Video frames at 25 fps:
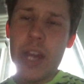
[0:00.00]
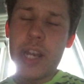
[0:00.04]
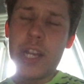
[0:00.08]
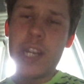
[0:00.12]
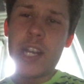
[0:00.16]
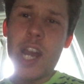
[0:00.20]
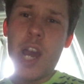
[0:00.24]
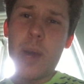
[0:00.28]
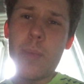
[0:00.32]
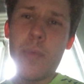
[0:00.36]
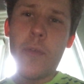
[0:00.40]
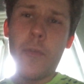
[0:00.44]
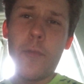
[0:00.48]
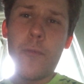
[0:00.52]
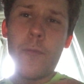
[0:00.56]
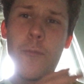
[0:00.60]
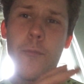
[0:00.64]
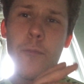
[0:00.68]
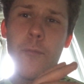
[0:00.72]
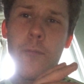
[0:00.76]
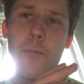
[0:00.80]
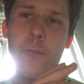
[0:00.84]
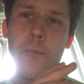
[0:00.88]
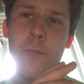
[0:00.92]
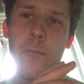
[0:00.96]
Now,
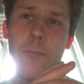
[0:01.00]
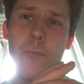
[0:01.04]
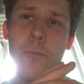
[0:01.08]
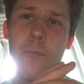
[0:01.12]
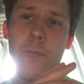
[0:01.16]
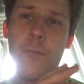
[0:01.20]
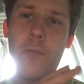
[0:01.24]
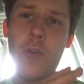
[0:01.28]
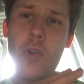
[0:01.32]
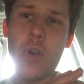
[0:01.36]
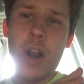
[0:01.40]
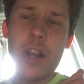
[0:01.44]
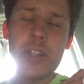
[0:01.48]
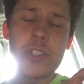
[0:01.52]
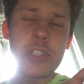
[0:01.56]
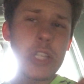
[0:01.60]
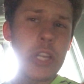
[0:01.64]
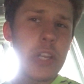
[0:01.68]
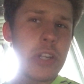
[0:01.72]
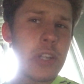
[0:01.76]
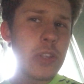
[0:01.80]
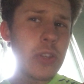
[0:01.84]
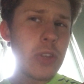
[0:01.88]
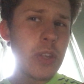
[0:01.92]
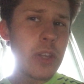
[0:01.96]
before I say
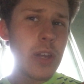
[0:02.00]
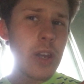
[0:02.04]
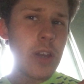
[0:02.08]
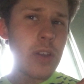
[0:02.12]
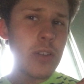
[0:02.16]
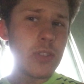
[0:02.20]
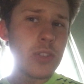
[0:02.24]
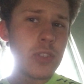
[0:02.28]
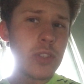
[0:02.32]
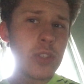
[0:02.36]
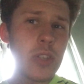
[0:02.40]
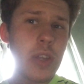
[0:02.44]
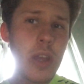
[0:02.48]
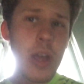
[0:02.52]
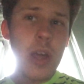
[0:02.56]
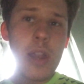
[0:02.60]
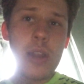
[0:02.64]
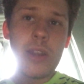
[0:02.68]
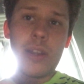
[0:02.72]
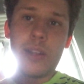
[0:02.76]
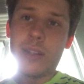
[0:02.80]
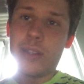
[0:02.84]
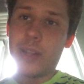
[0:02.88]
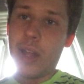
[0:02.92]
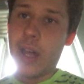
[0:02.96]
anything else,
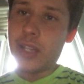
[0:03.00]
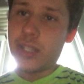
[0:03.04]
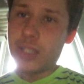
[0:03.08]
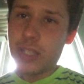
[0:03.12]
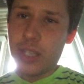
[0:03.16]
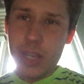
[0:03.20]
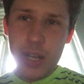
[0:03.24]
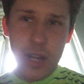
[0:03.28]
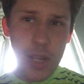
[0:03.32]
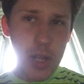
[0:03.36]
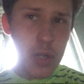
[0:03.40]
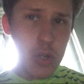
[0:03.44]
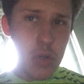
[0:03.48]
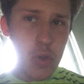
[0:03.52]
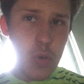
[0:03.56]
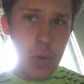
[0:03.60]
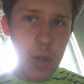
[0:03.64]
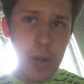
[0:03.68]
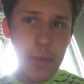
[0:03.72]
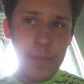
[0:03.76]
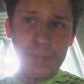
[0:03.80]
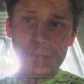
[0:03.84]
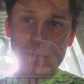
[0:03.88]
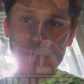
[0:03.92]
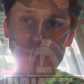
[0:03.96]
let's get into
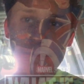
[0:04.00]
it.